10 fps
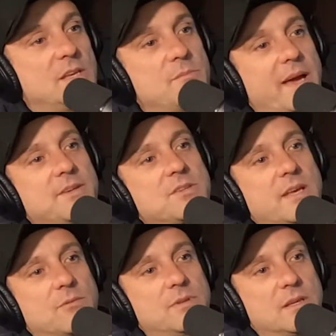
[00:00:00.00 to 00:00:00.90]
Can you imagine,
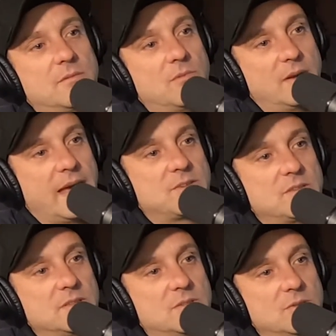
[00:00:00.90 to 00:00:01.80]
like, when they
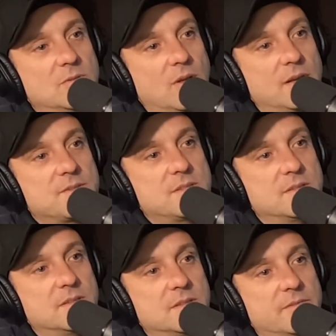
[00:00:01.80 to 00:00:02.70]
actually do launch
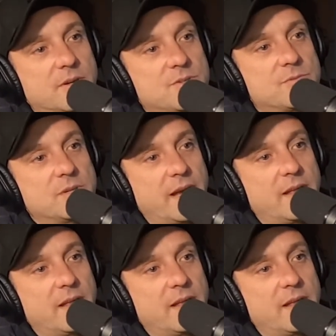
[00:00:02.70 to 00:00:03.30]
the virtual